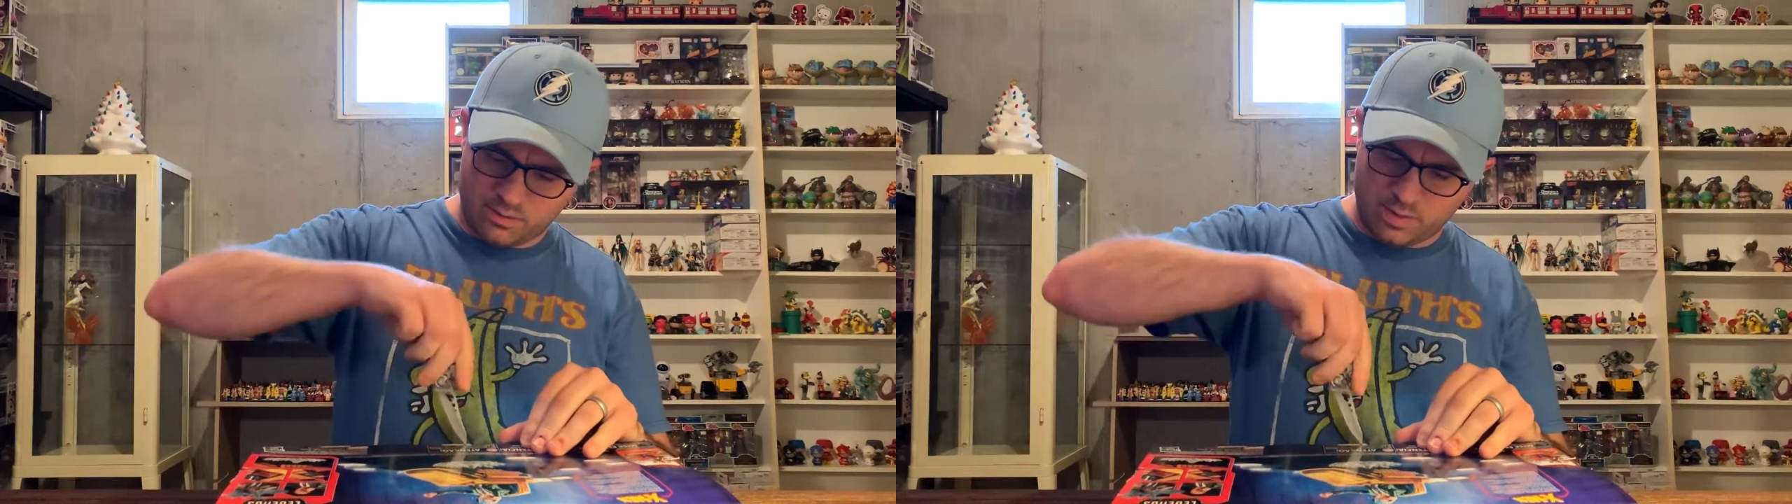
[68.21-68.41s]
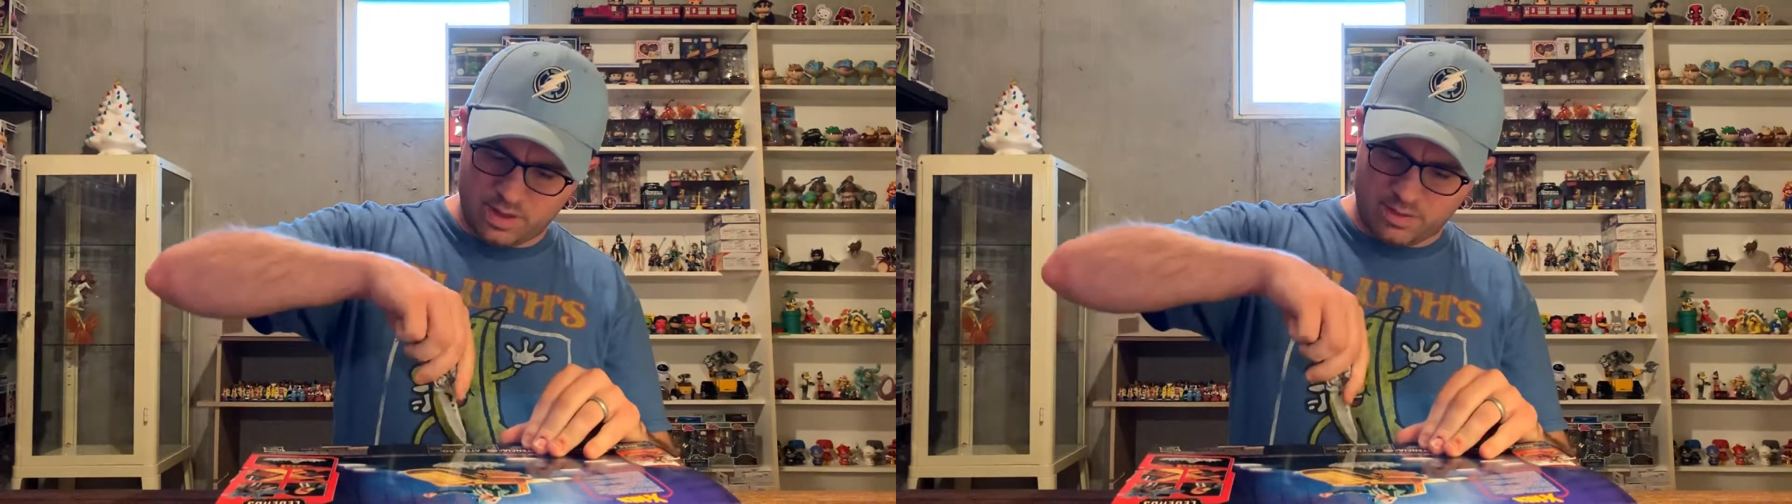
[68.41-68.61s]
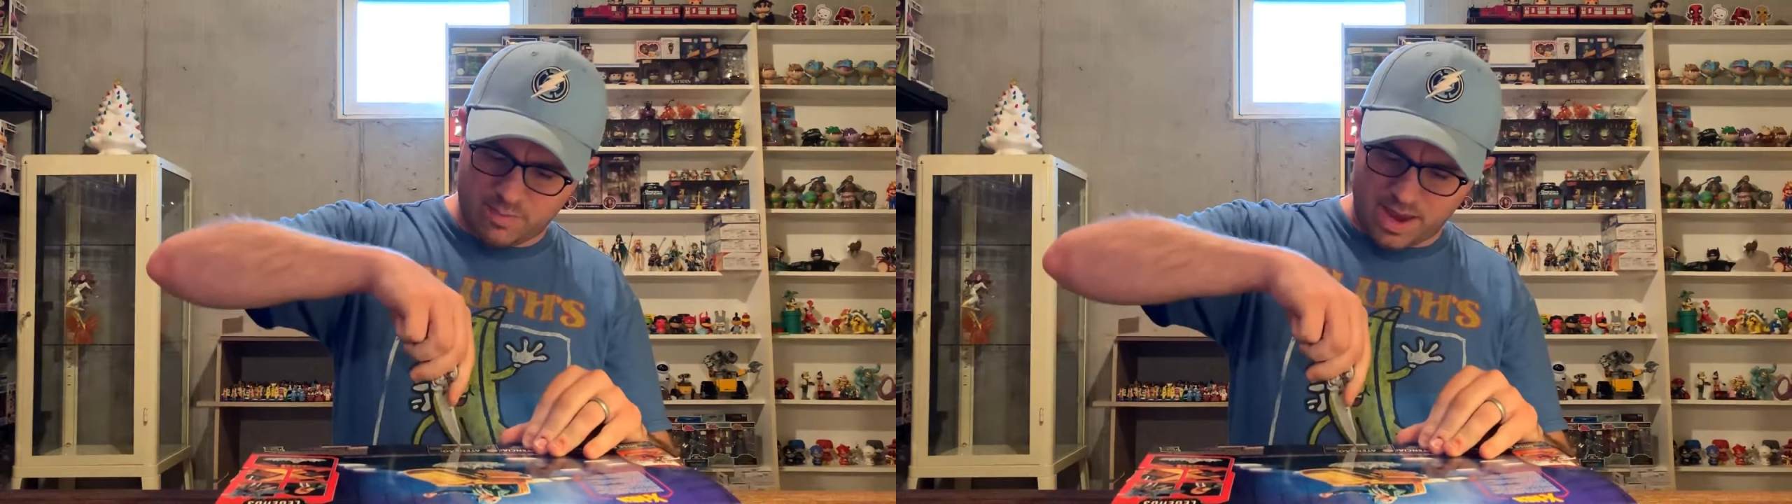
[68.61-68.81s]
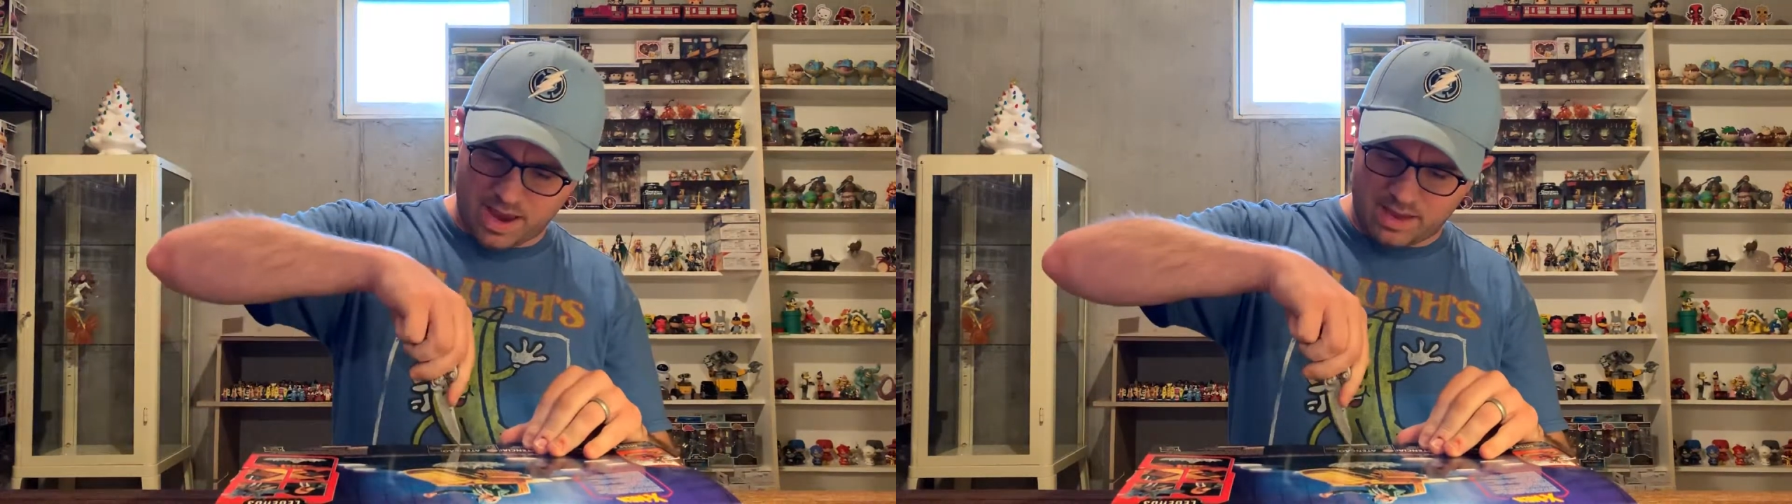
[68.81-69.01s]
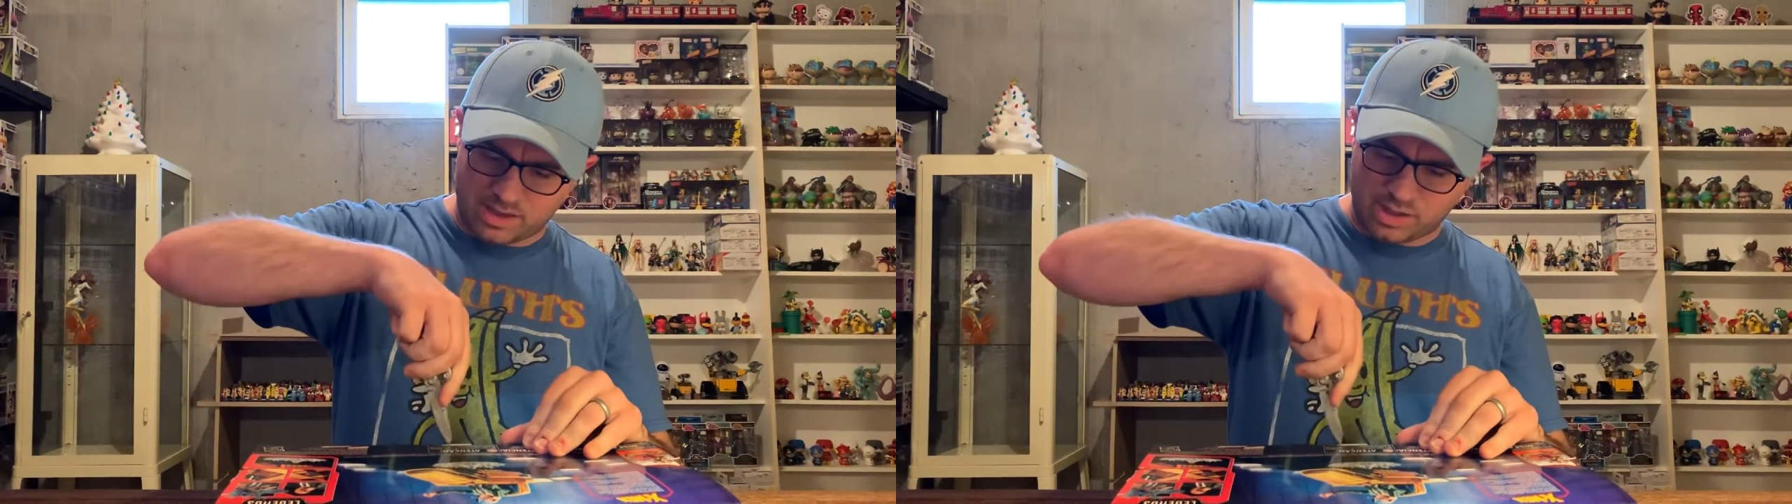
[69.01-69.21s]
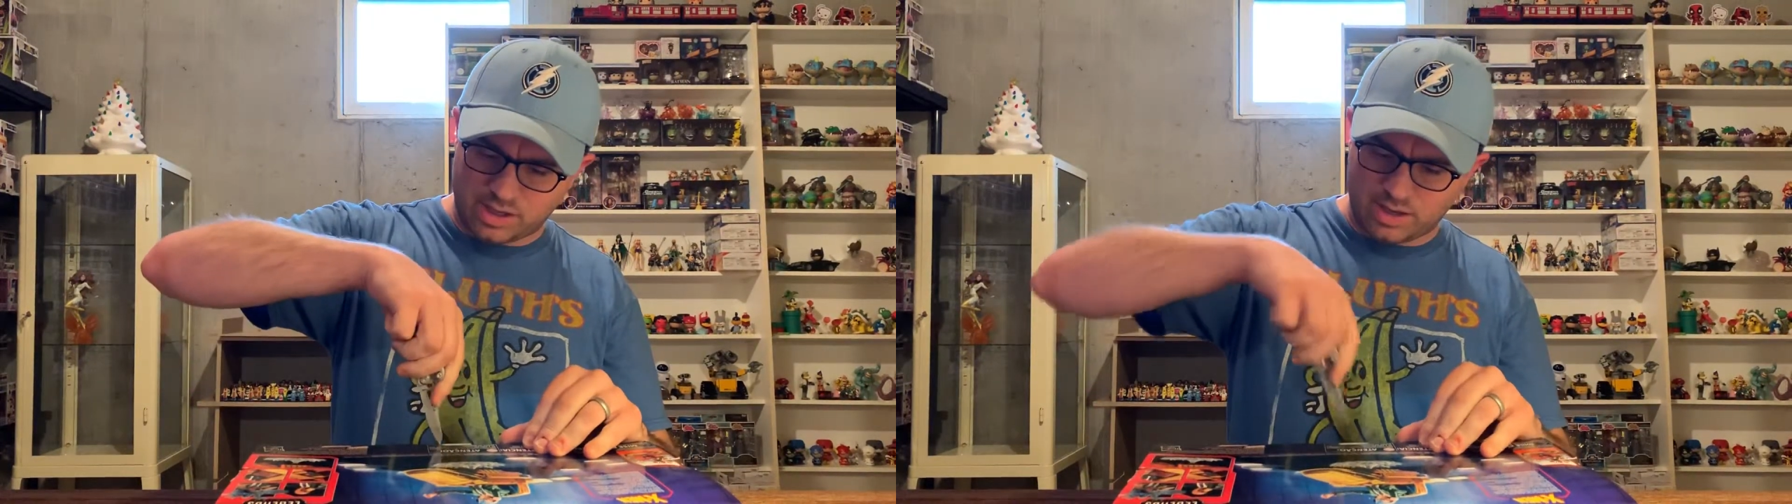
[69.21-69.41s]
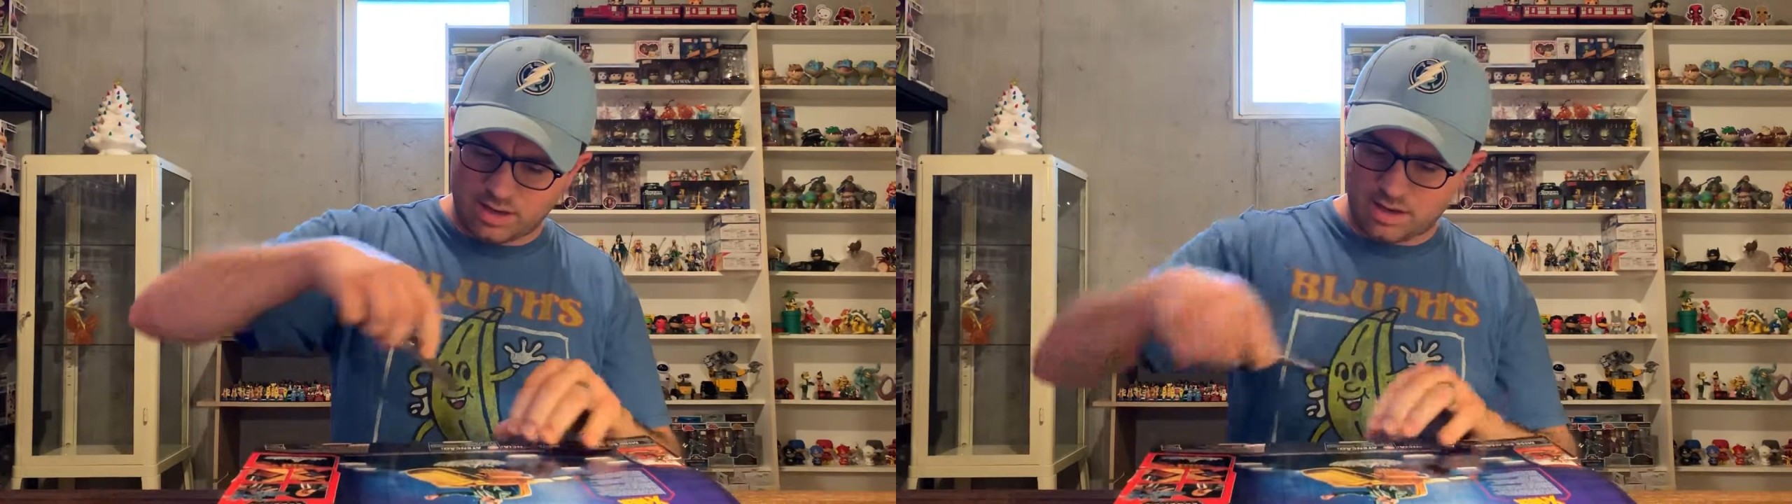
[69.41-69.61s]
with the packaging,